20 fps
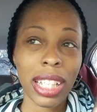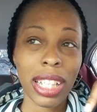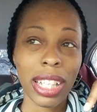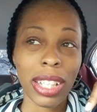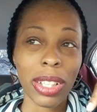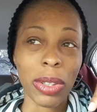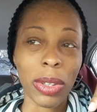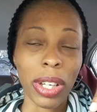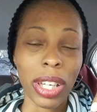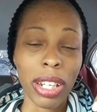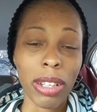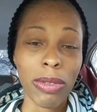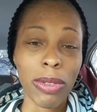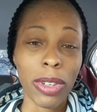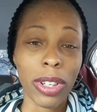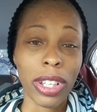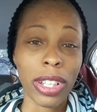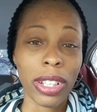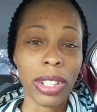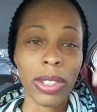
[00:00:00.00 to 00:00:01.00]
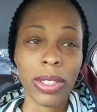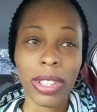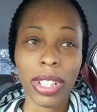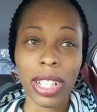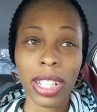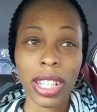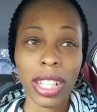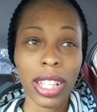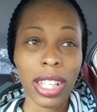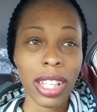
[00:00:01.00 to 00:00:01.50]
it'll get it for you.
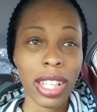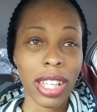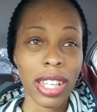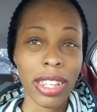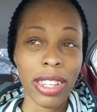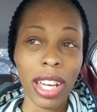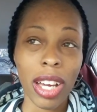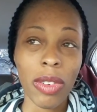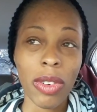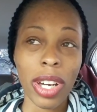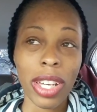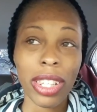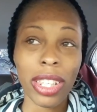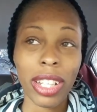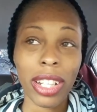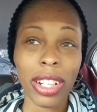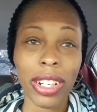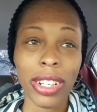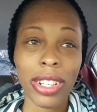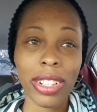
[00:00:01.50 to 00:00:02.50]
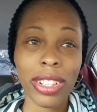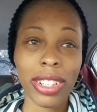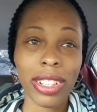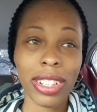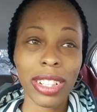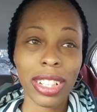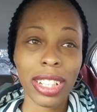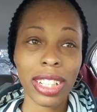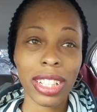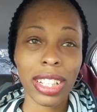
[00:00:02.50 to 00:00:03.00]
That right there,
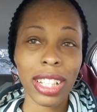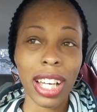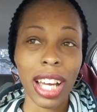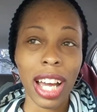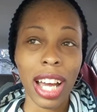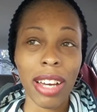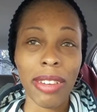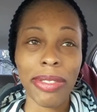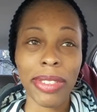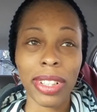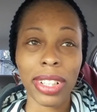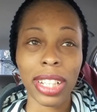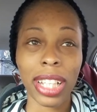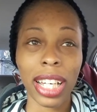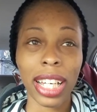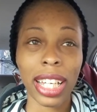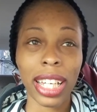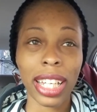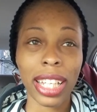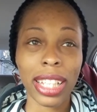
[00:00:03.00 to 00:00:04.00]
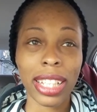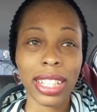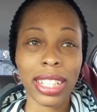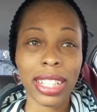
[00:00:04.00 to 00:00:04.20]
I feel like,